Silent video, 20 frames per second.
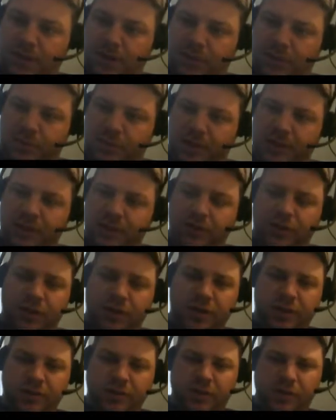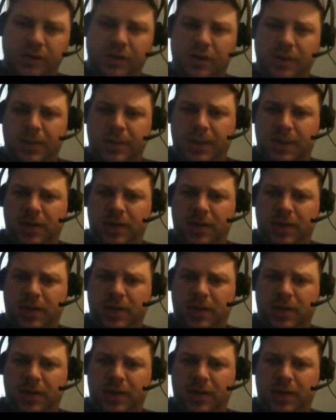pricing on it, you're looking at about